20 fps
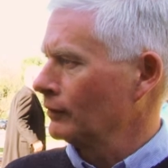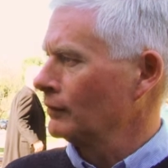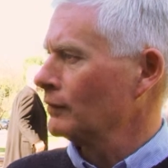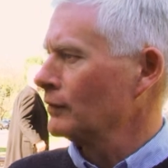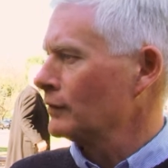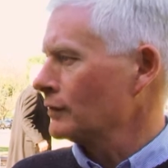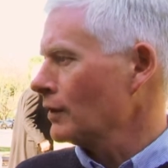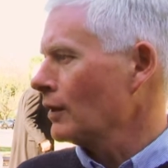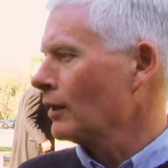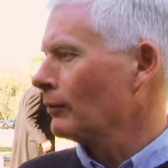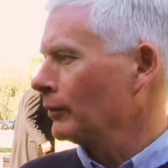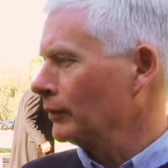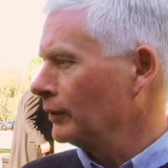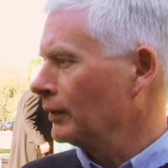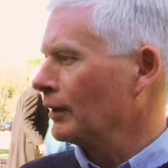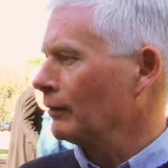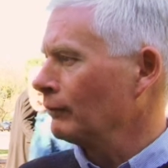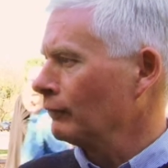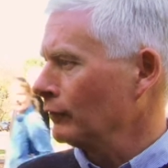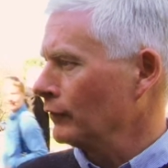the time had
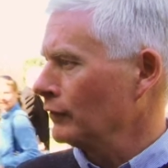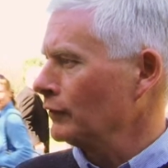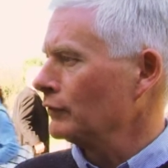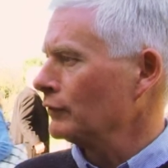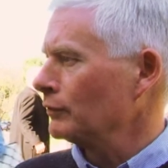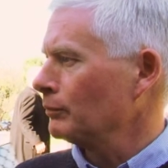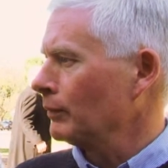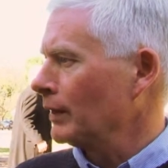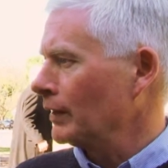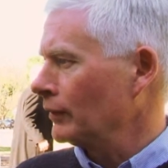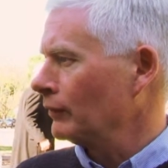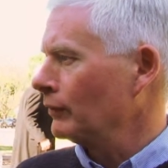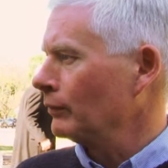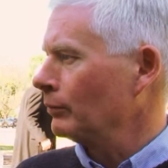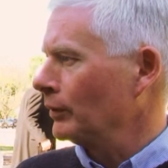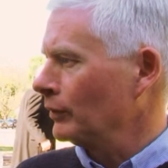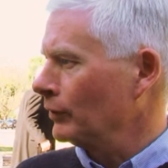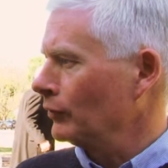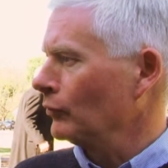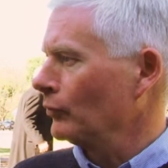come for this matter to
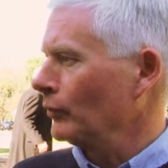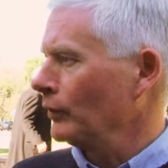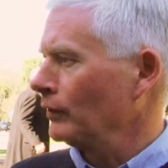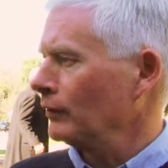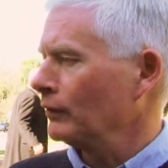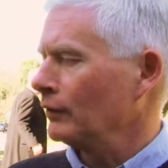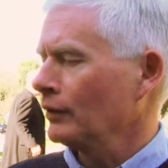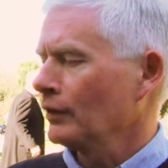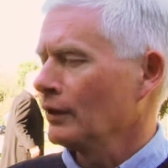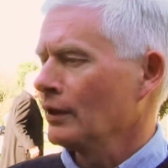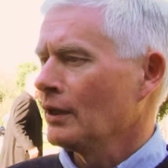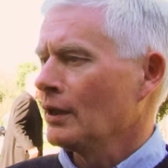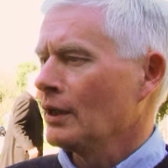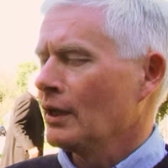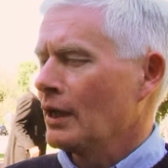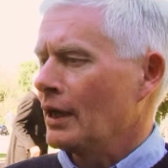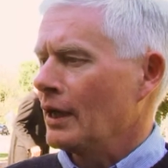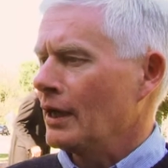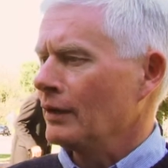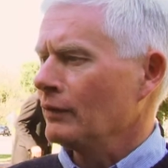be dealt with,
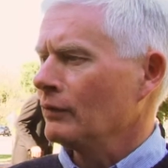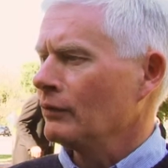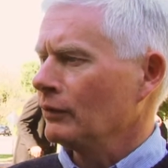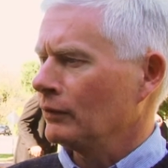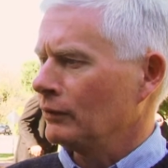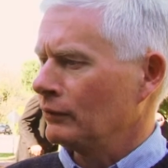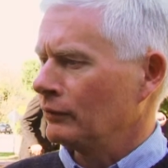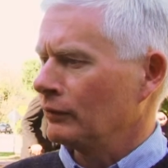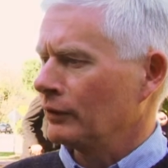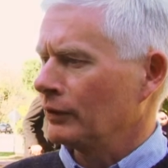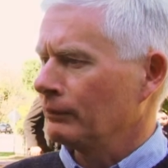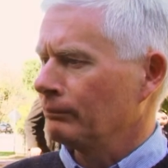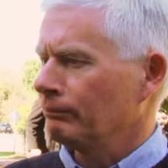and that